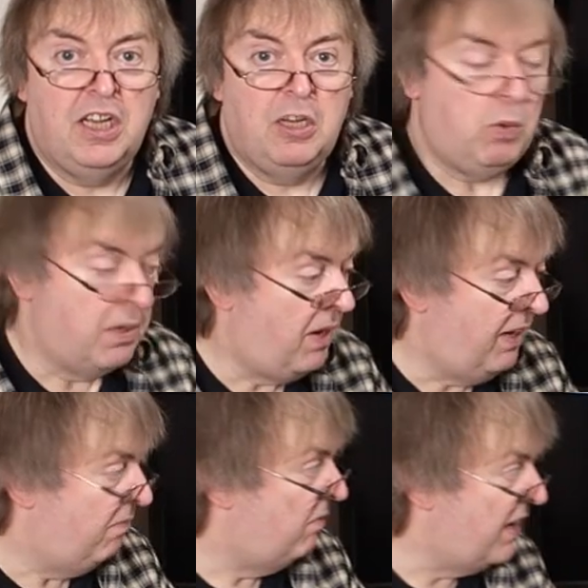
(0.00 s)
Another one
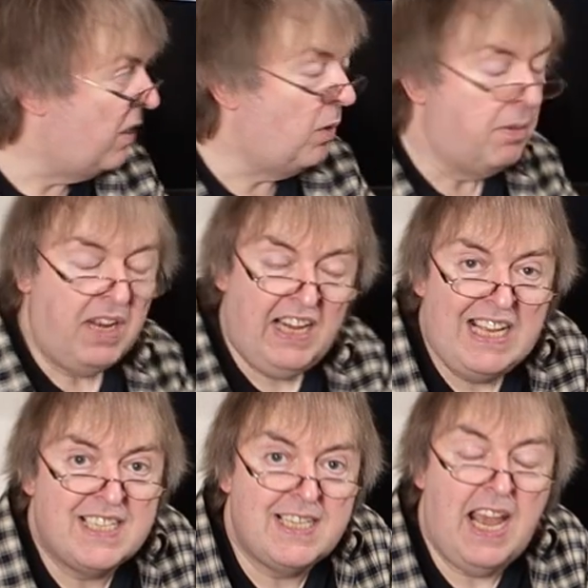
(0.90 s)
of my
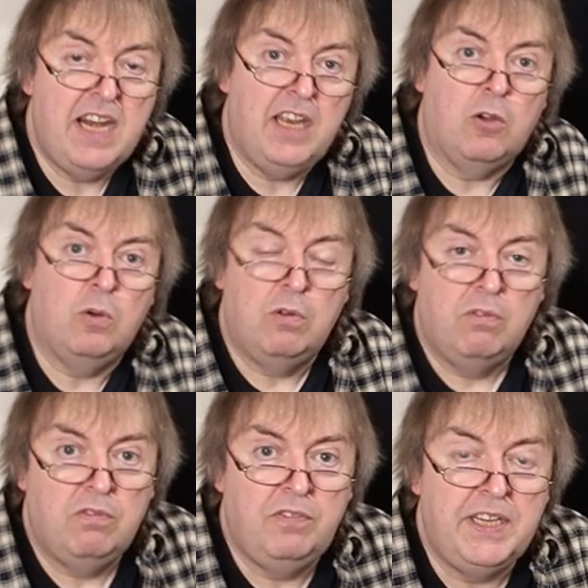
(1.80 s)
less technical
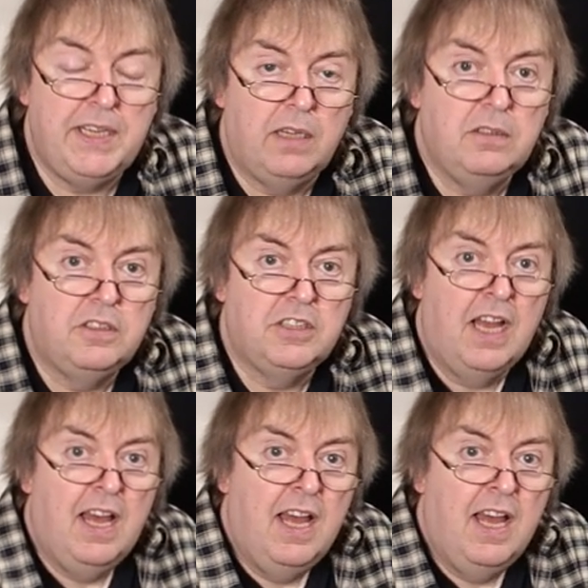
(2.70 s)
videos.